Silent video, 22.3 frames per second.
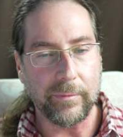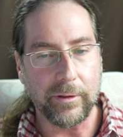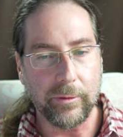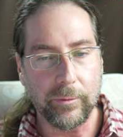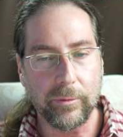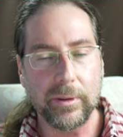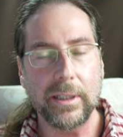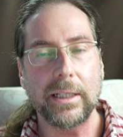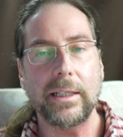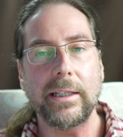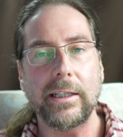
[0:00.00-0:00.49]

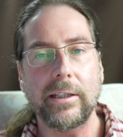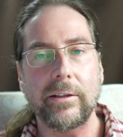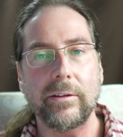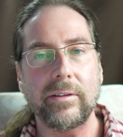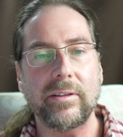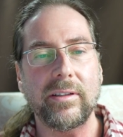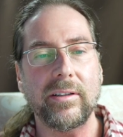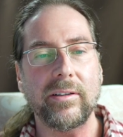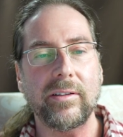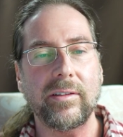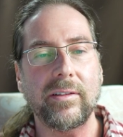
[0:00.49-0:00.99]
really
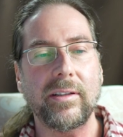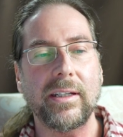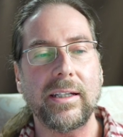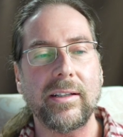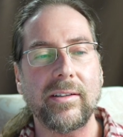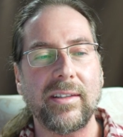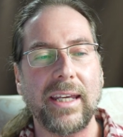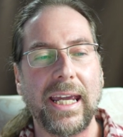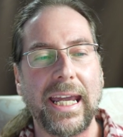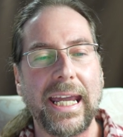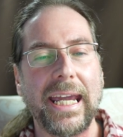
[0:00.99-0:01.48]
good
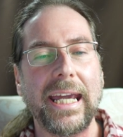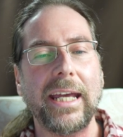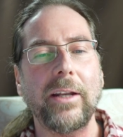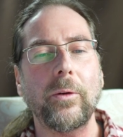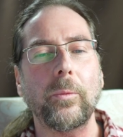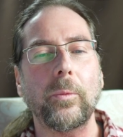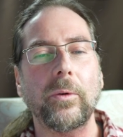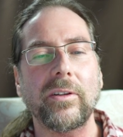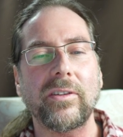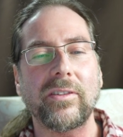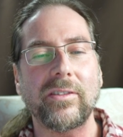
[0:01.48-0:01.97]
distance.
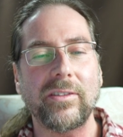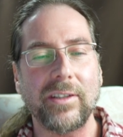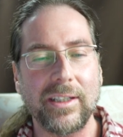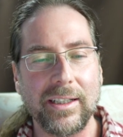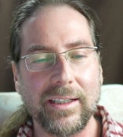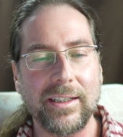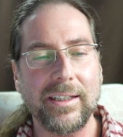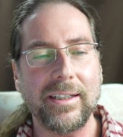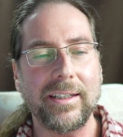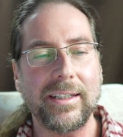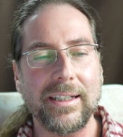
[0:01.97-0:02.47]
And what
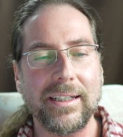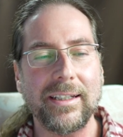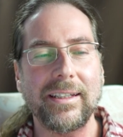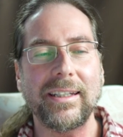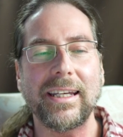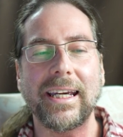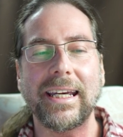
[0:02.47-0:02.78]
Cindy did,